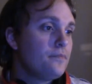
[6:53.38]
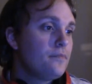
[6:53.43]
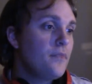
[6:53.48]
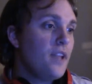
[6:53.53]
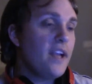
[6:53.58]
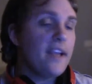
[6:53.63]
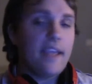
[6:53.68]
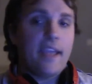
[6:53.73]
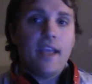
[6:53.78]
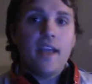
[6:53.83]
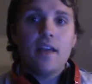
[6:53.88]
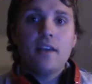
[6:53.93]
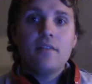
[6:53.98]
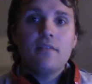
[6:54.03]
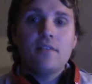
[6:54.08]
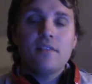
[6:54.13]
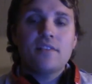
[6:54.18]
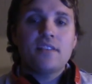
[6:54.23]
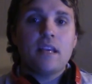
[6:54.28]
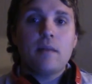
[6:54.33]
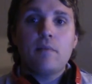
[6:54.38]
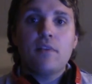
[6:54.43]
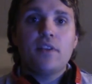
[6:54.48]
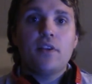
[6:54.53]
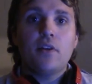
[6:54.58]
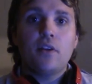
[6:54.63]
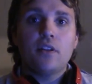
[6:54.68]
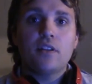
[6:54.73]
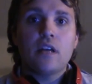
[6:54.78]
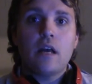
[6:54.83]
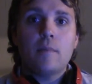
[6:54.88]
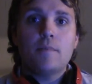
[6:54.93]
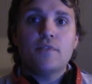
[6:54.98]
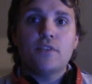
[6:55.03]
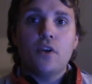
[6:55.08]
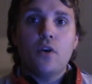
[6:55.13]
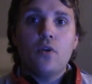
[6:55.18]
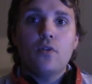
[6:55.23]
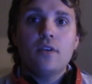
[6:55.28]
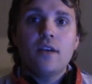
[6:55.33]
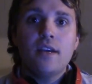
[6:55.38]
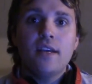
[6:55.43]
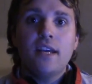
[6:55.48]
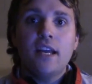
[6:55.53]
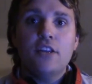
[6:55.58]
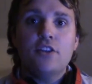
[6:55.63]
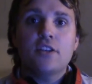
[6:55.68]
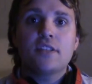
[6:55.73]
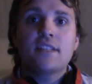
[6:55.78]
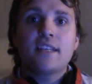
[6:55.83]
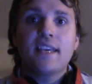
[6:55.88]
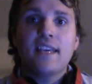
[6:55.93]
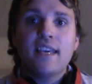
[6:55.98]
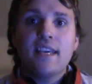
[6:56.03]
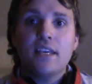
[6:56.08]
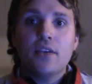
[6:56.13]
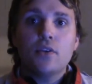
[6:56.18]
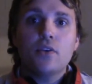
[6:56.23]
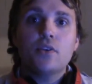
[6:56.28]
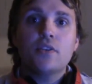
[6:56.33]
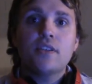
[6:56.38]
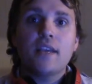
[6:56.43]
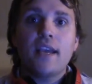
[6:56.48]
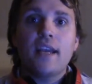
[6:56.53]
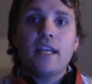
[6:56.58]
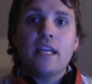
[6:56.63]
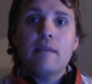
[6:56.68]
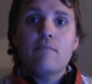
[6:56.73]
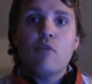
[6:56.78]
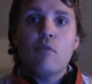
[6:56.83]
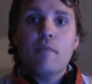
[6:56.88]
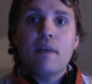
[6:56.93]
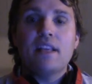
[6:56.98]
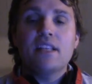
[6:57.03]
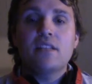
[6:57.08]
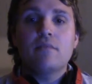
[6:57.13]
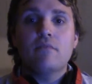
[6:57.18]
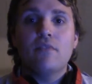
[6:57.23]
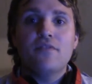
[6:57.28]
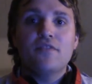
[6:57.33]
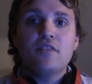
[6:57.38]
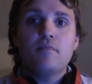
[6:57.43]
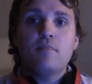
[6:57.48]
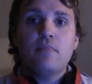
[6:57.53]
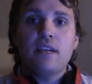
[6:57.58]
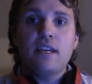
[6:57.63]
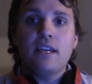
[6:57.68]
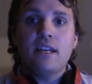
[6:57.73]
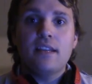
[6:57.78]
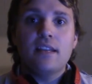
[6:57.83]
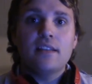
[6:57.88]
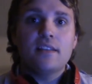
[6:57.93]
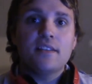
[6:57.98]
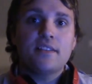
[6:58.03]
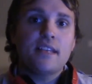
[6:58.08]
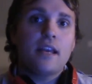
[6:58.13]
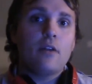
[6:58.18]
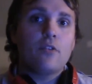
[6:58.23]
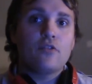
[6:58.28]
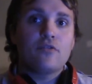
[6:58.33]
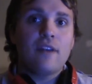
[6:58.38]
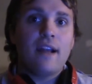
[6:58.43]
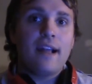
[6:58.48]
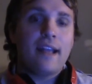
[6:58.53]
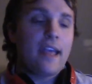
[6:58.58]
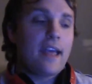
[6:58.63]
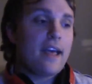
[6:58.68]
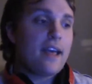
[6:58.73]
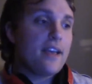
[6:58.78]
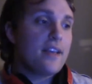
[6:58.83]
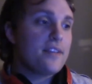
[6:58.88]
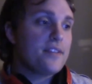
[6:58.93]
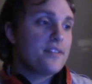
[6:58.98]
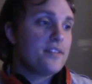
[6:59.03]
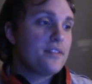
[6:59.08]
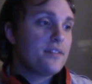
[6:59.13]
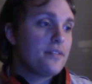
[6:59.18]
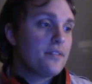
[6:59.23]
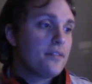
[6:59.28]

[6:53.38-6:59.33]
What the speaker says: Again, same with Hilltop Zone, it just kills any momentum of speed that the soundtrack has.